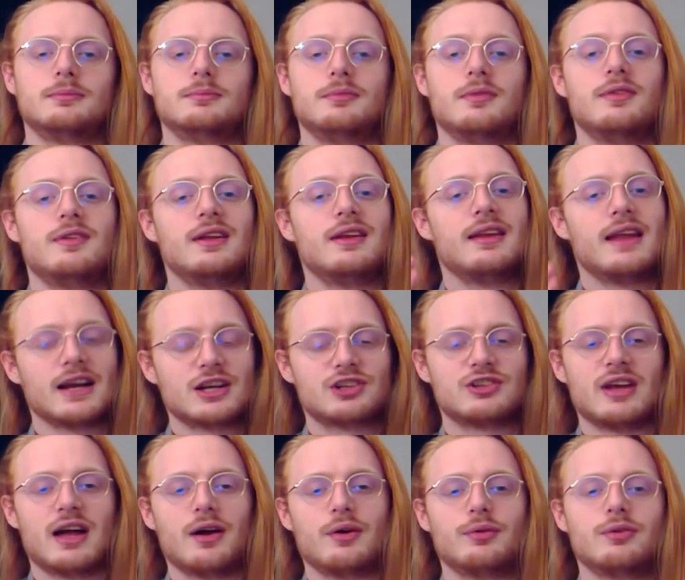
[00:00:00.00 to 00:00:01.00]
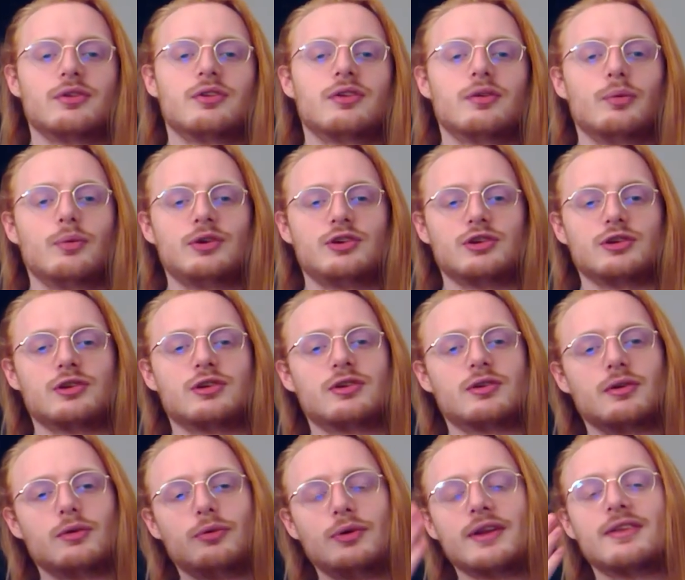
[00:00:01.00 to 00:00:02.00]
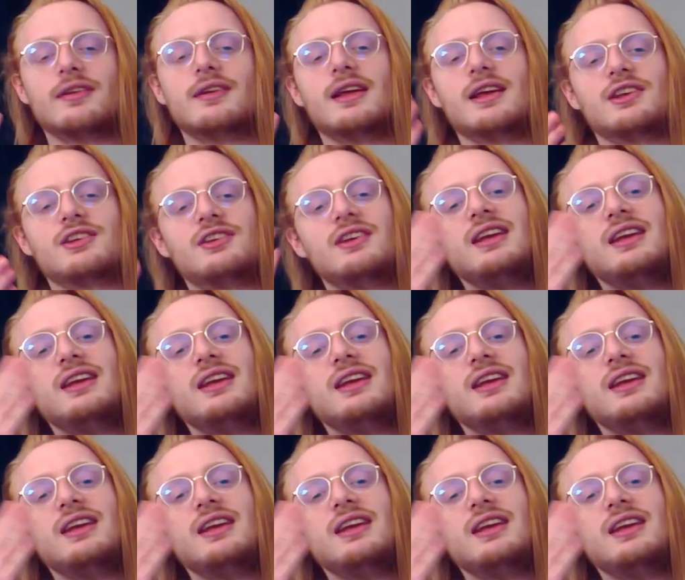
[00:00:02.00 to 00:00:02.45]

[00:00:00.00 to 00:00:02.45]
The next sound, which is written as